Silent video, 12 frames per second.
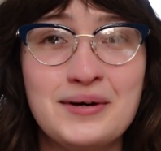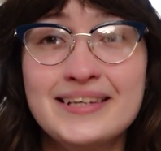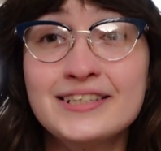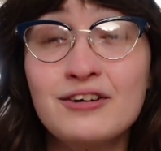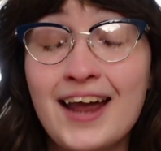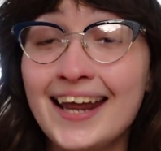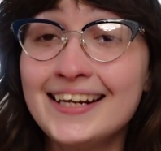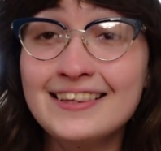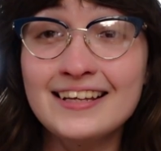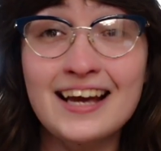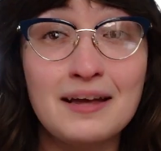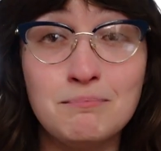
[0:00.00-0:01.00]
Is there
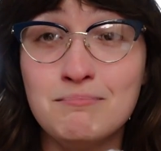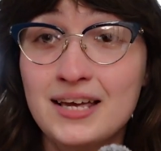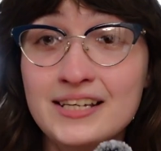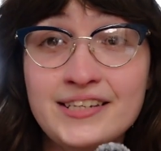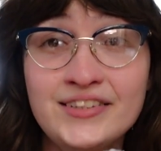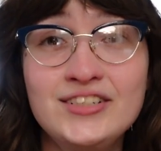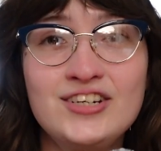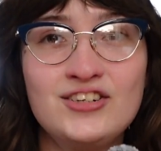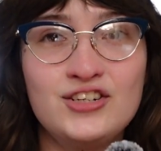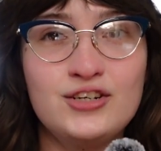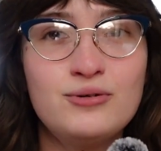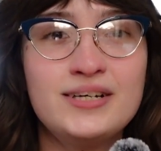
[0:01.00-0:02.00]
anything I missed too?